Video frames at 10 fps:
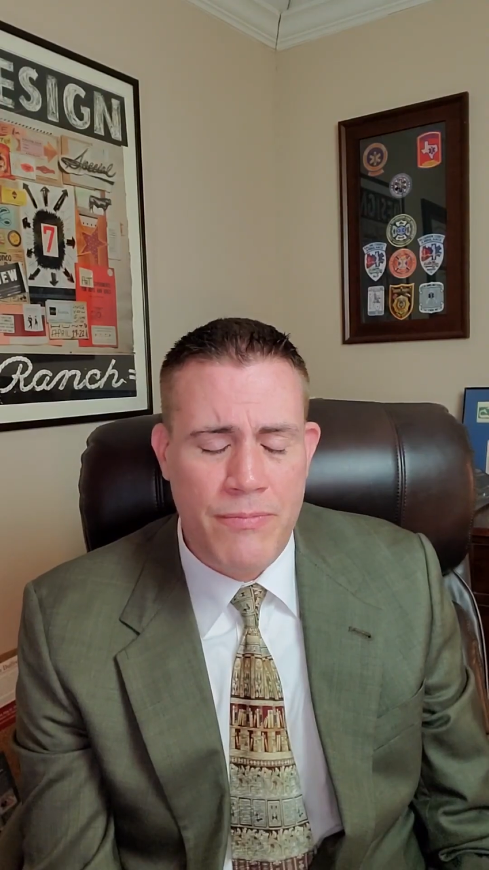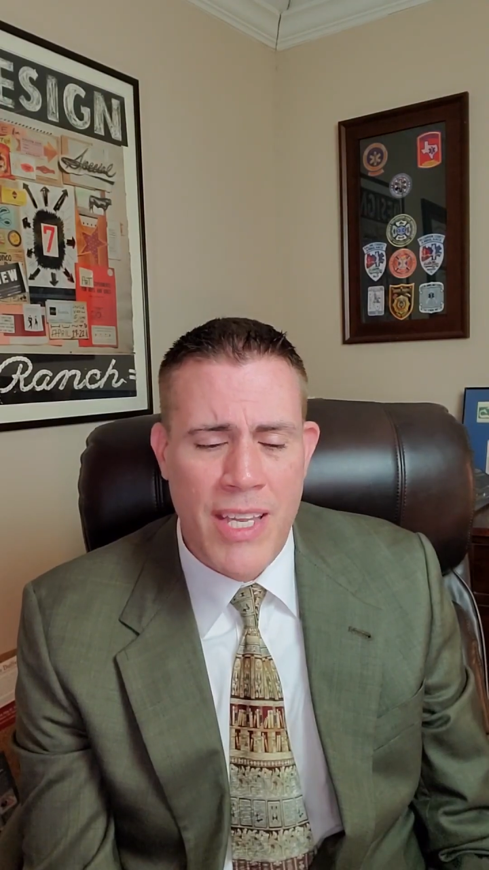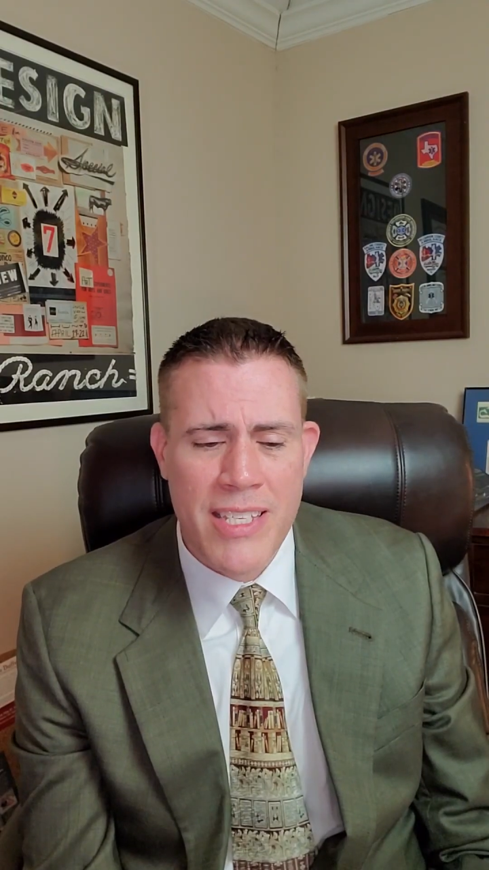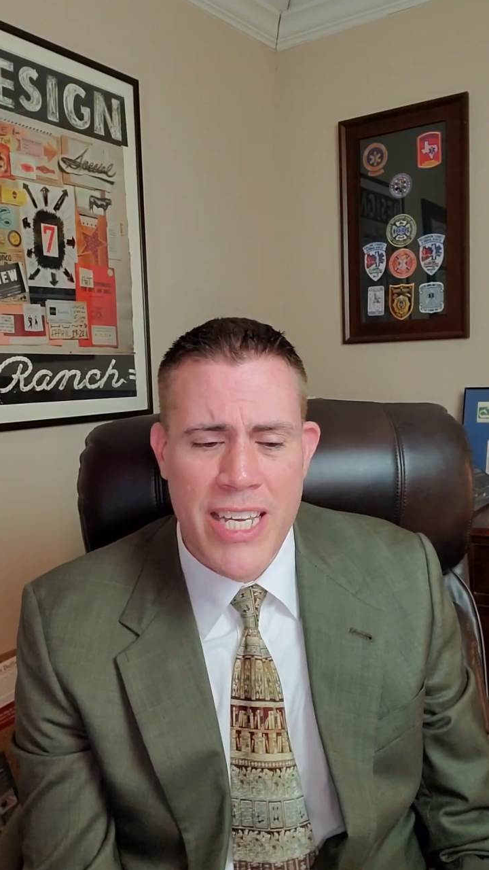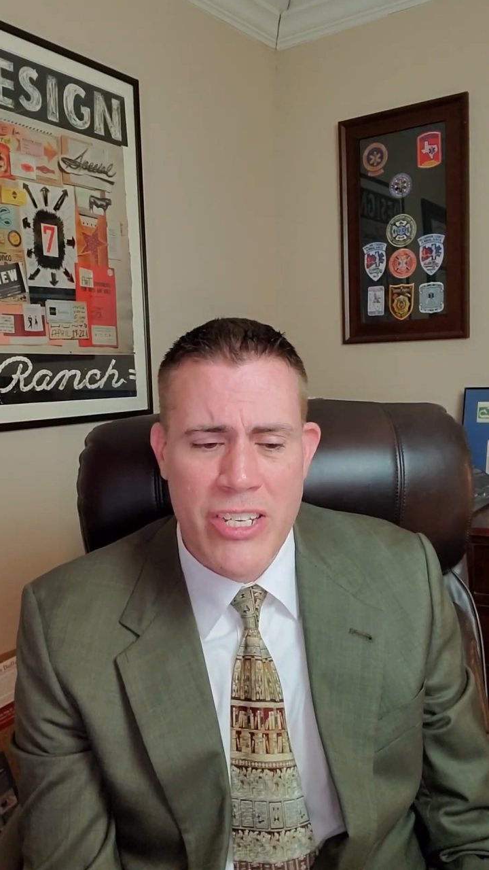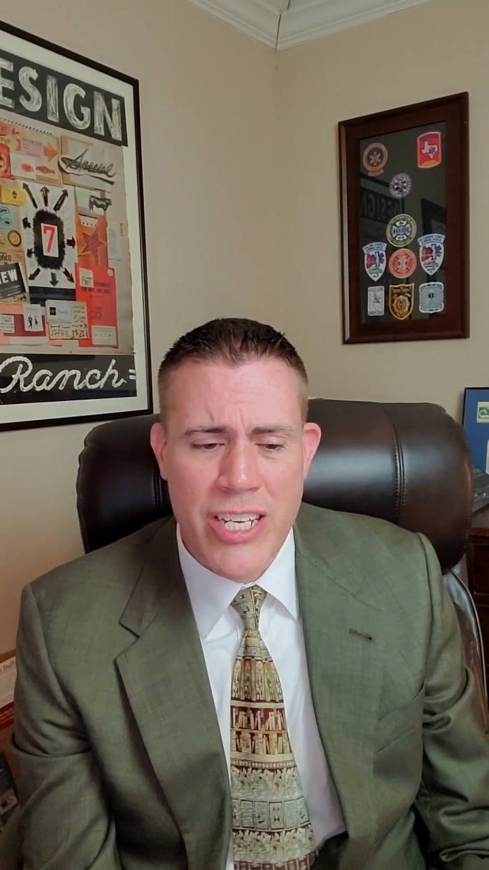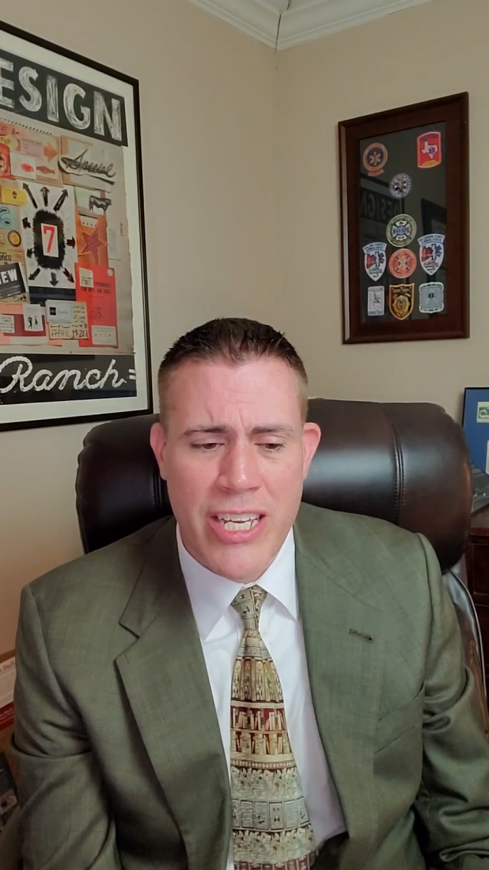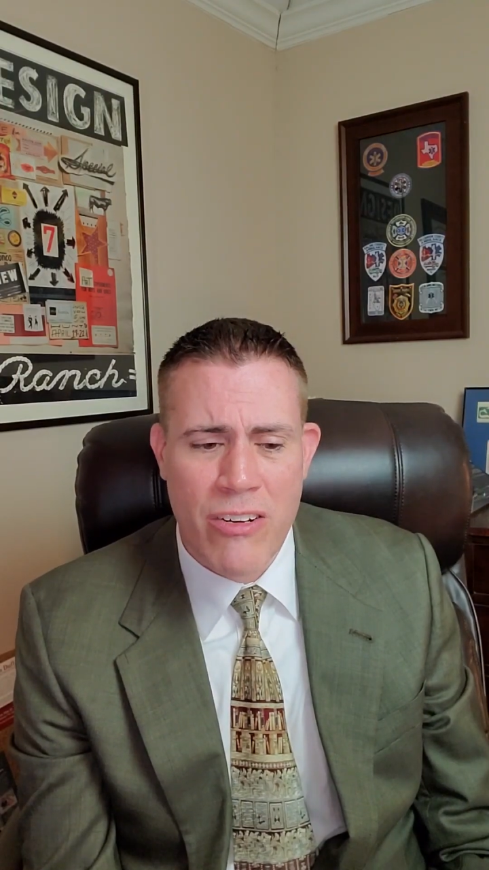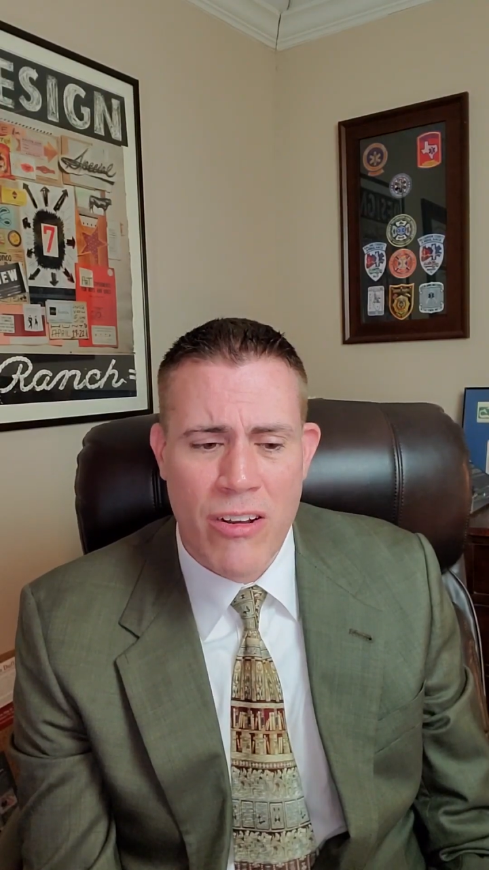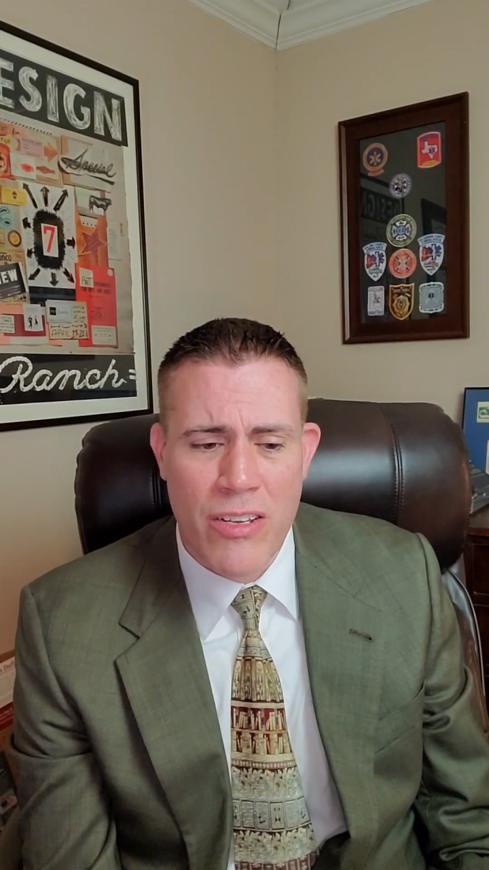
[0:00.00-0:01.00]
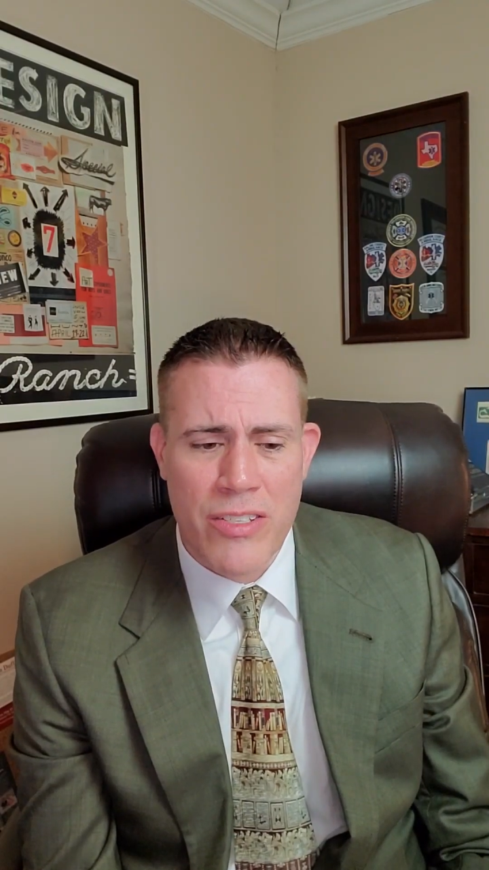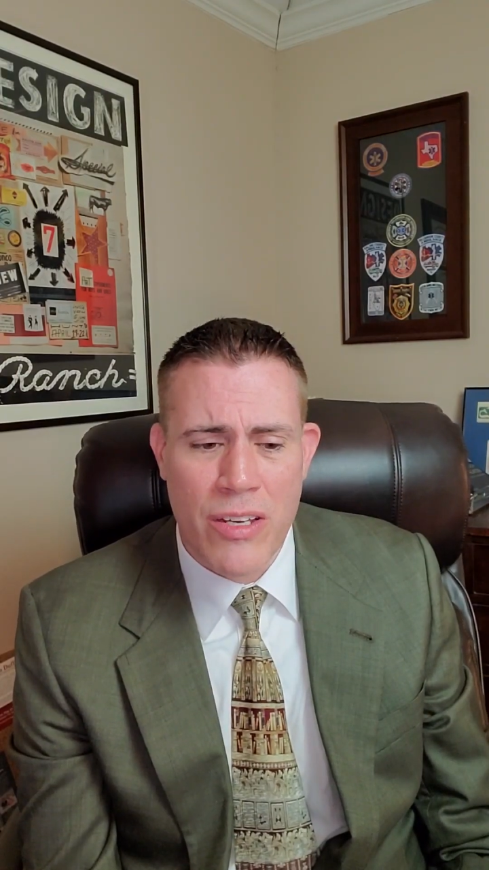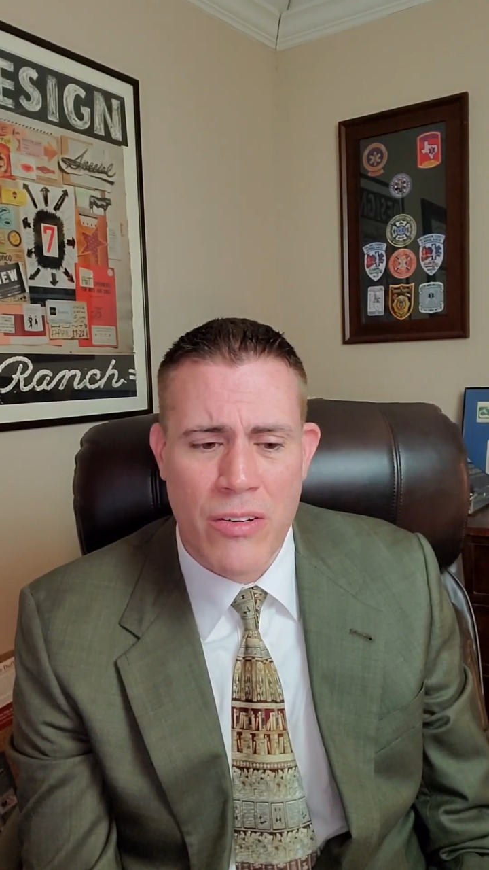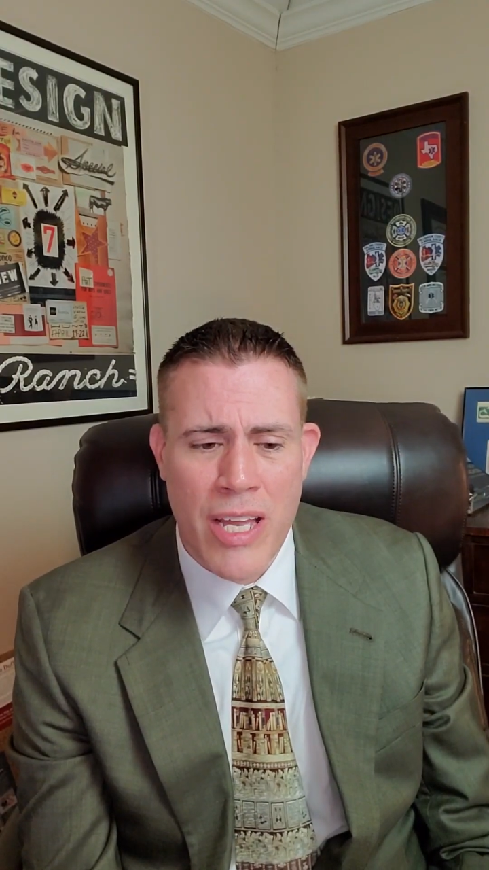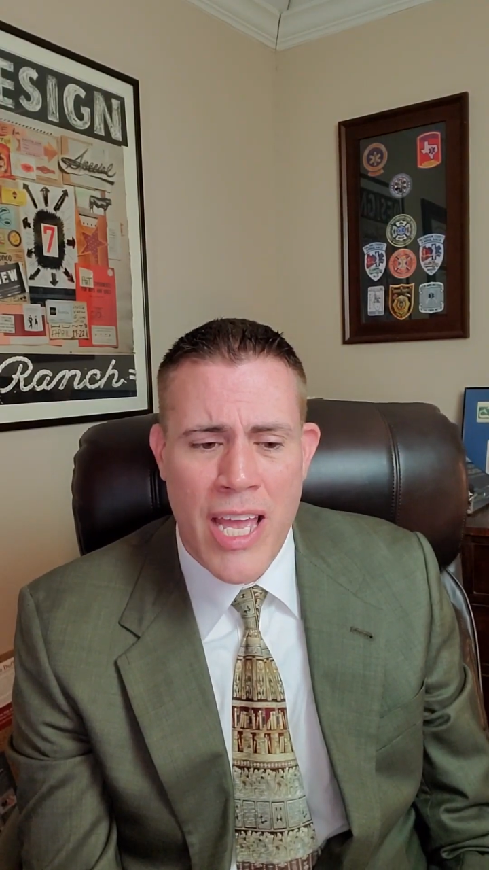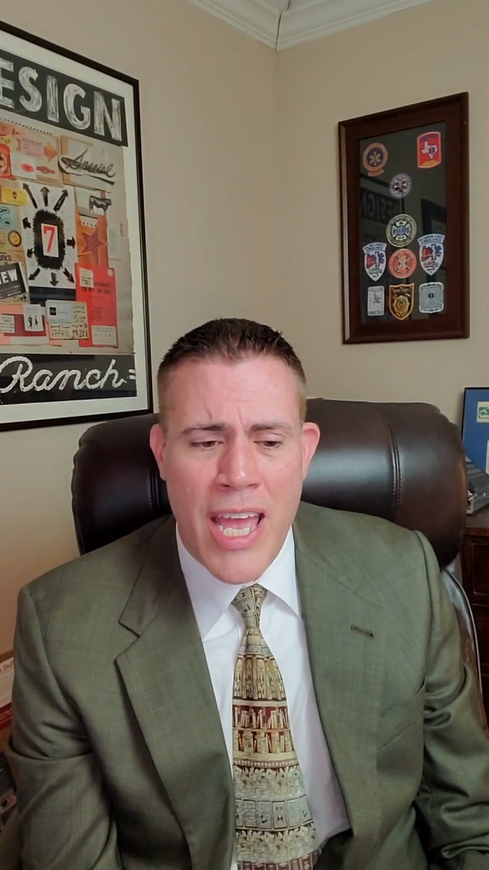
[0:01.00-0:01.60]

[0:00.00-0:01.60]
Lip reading: attention getter also.